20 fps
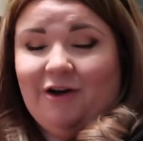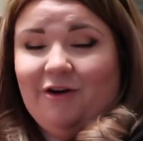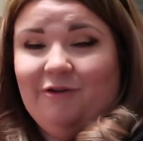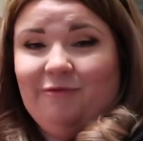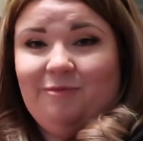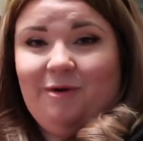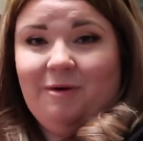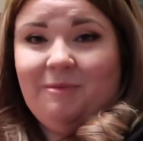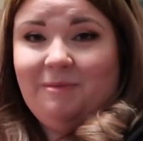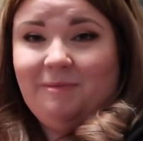
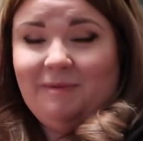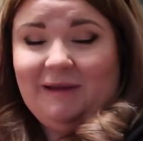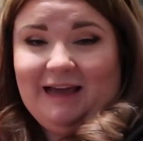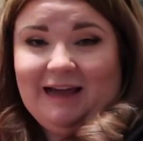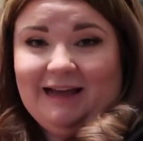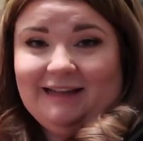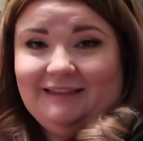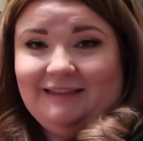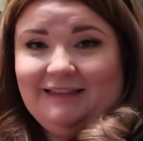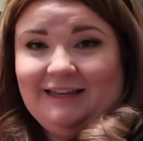I've probably
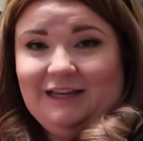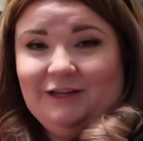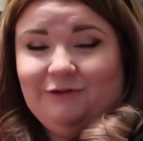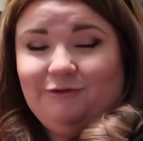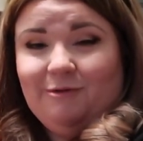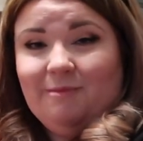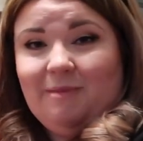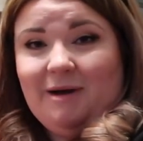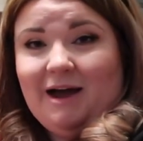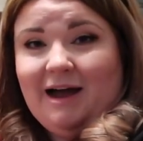had these
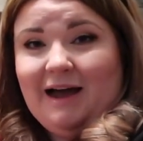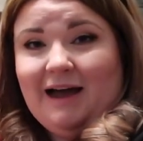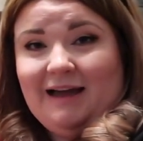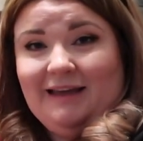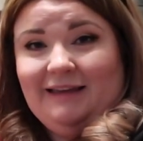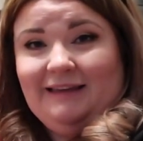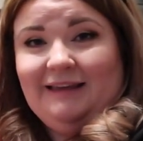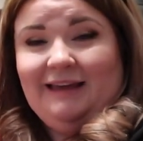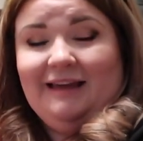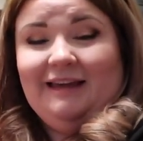for about
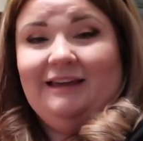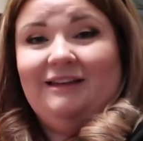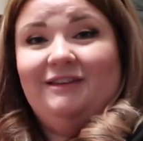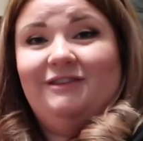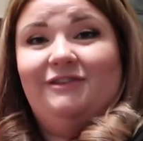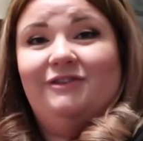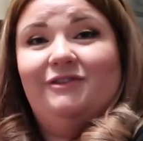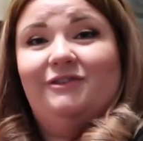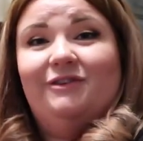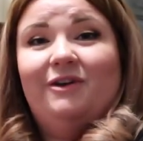eight
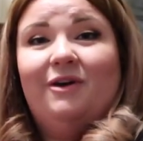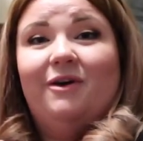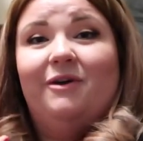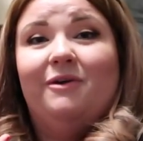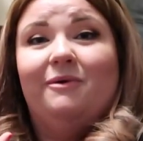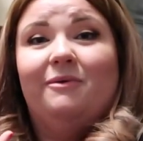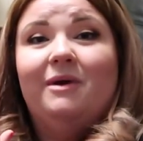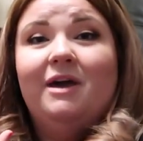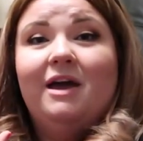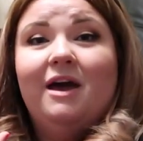years,
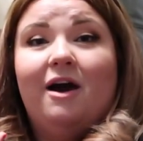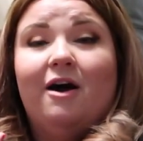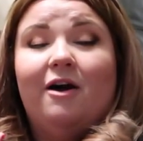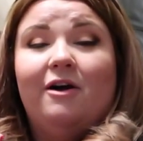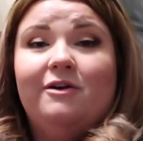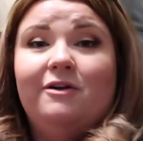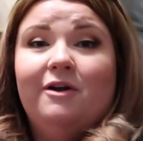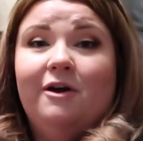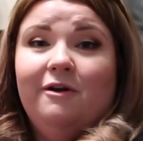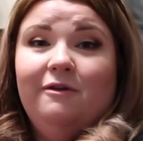so I
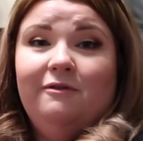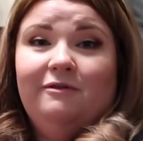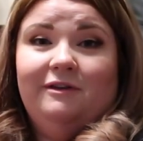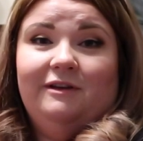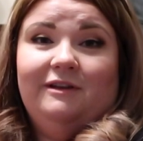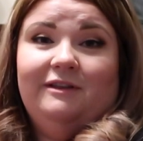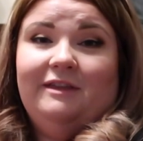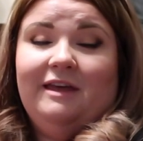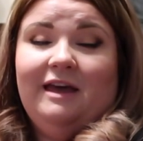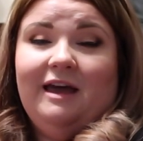know
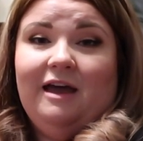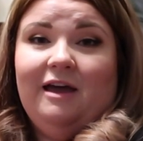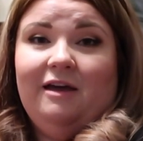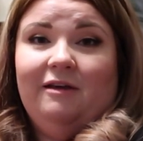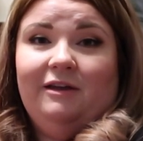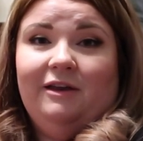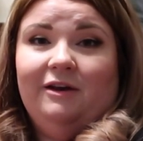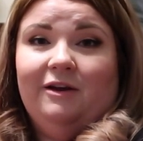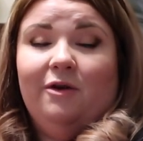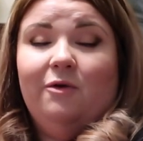that
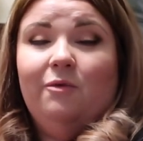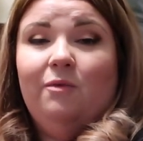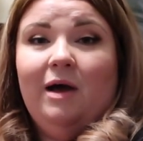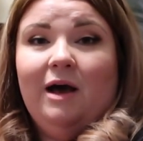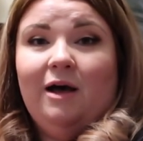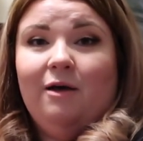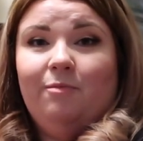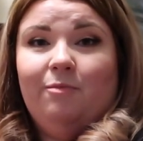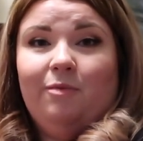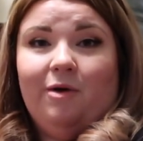they're, you know,
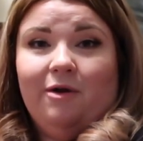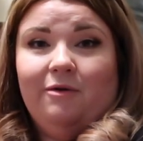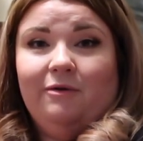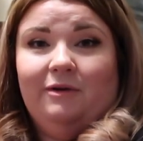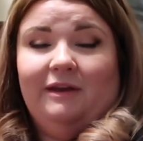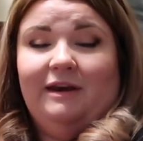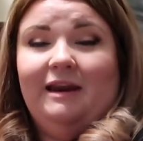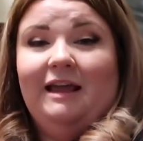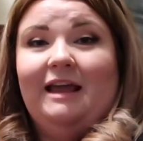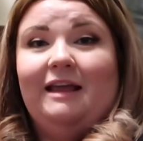well
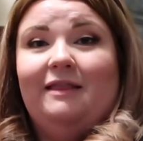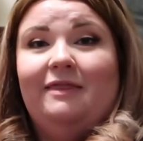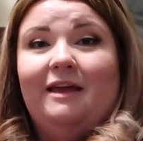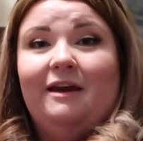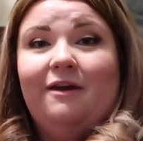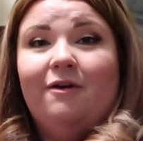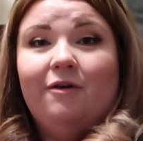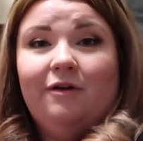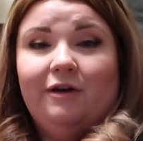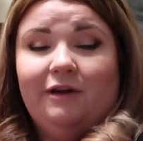broken in. They're
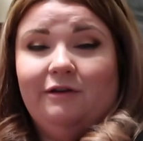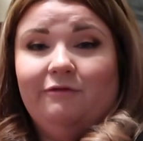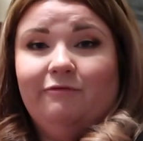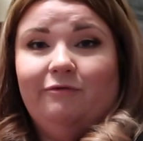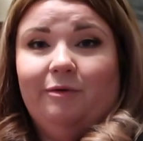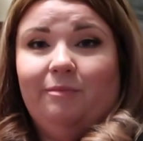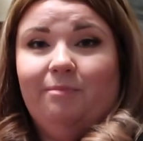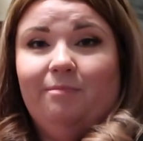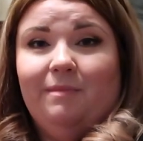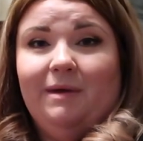not going to
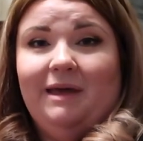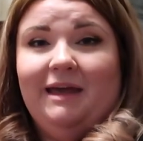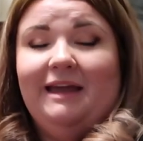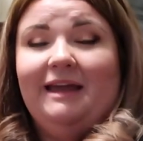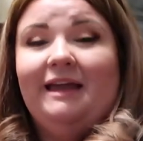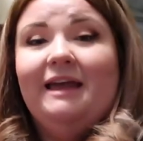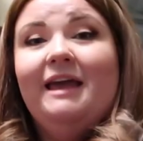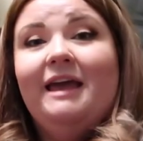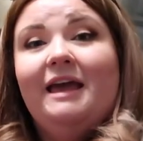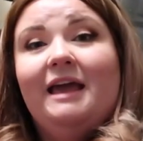rub
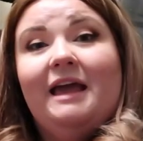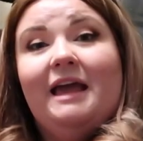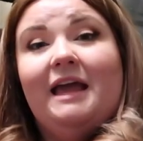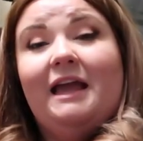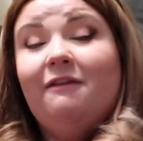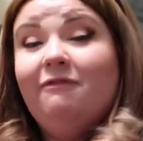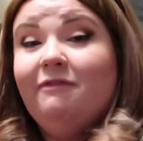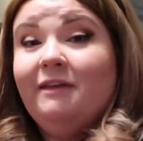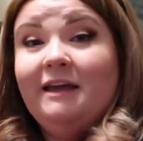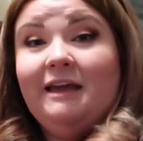me.
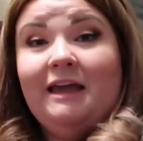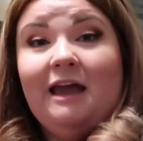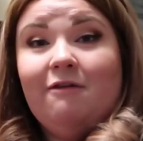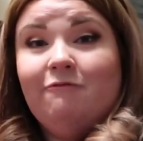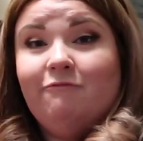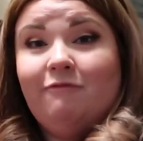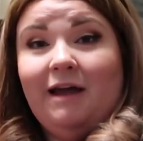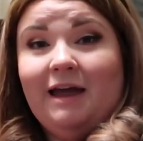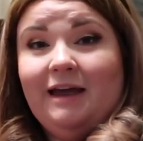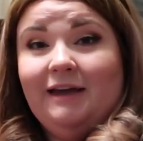If they
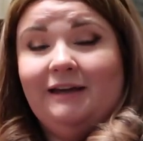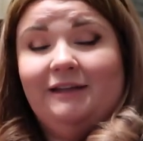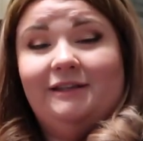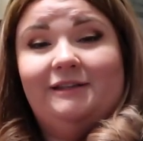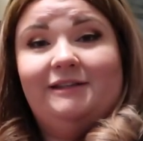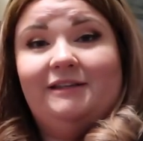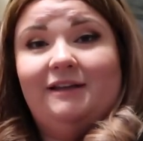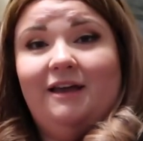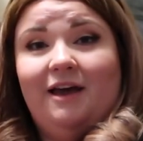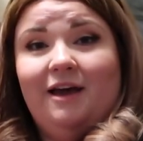get
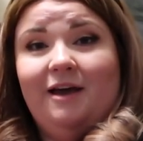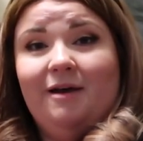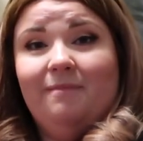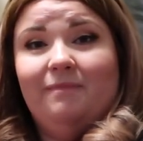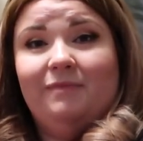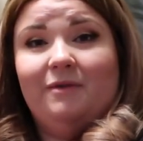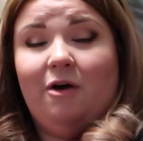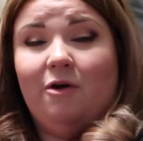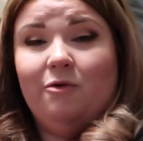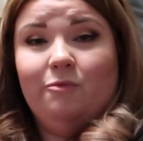wrecked
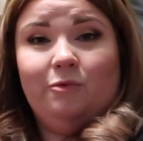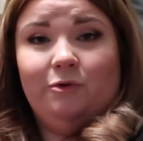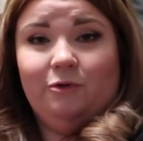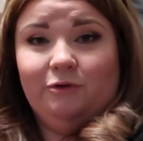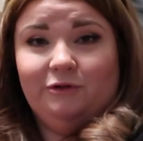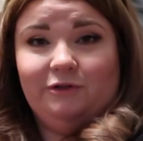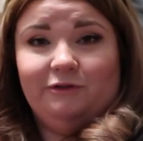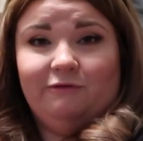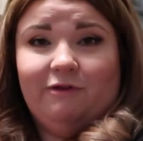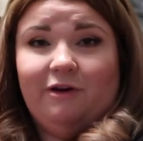um, on
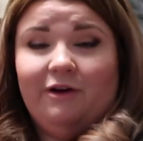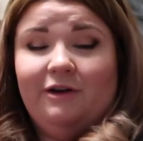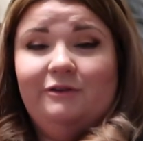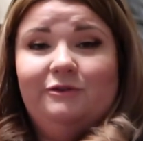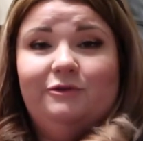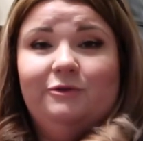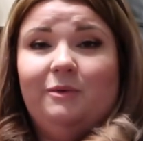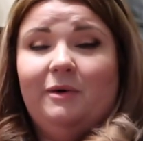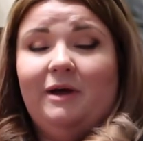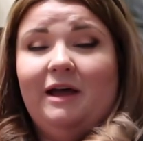water
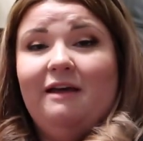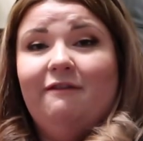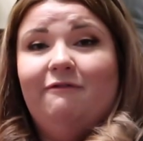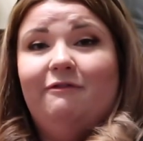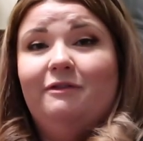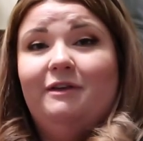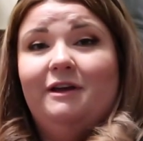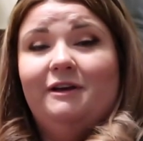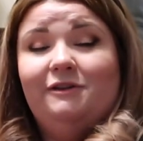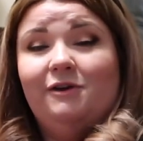rides or
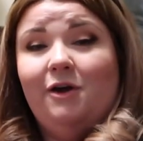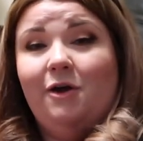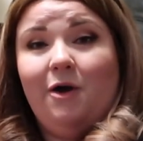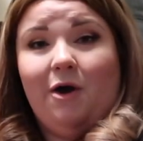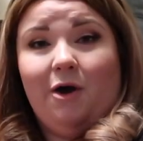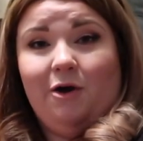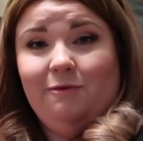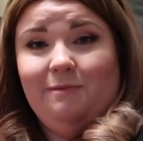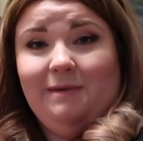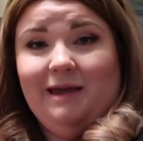whatever, they don't
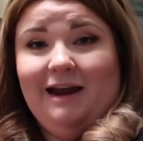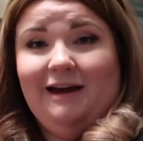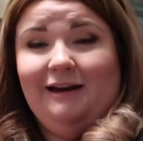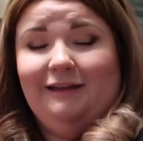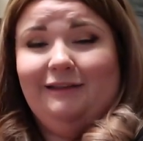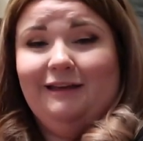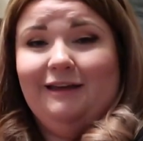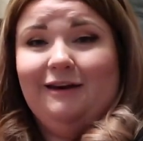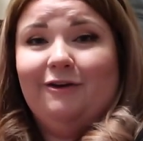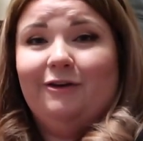owe me
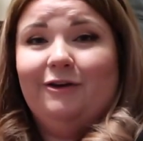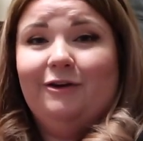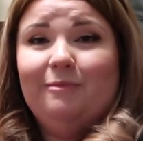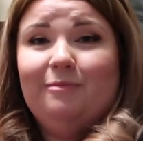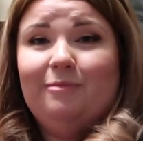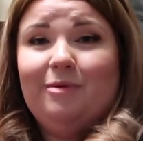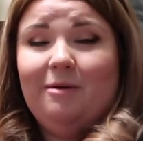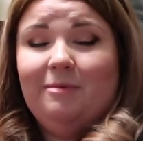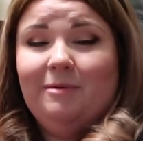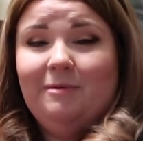anything. I could
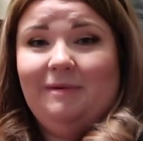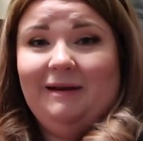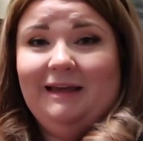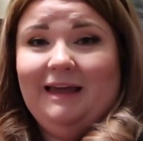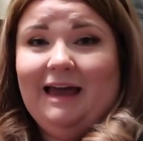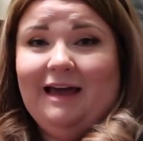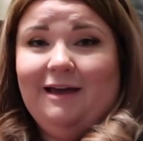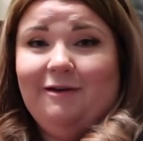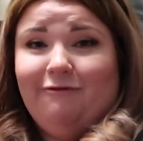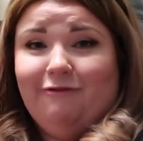probably
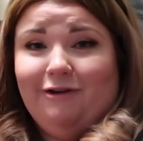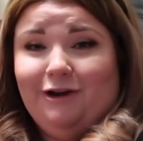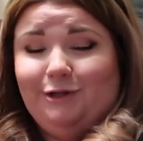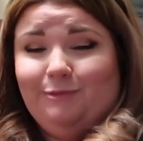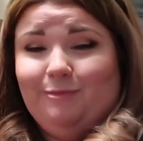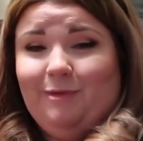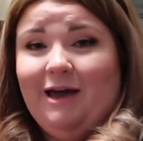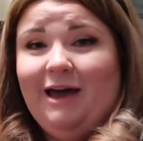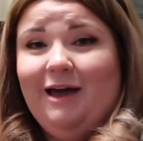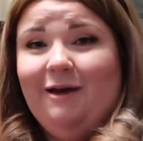get a
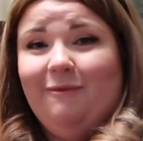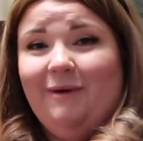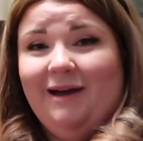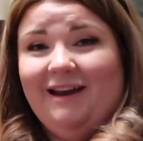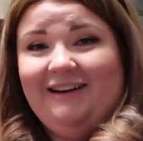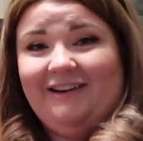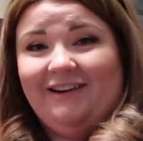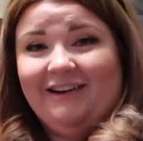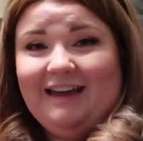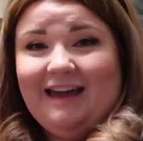fresh pair
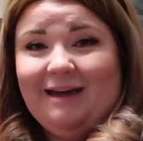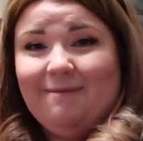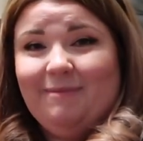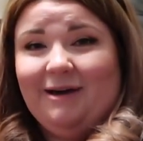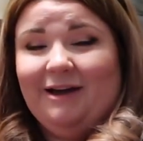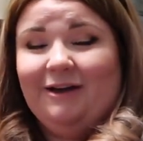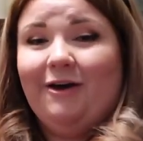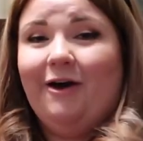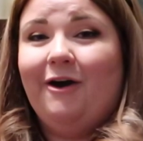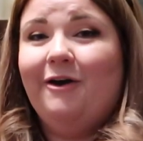when I get
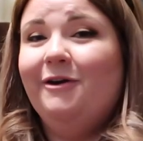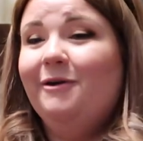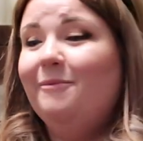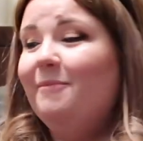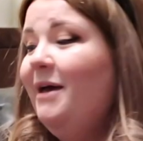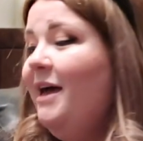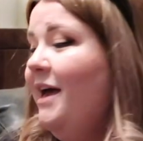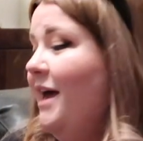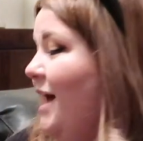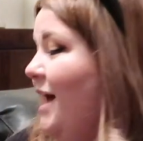back home.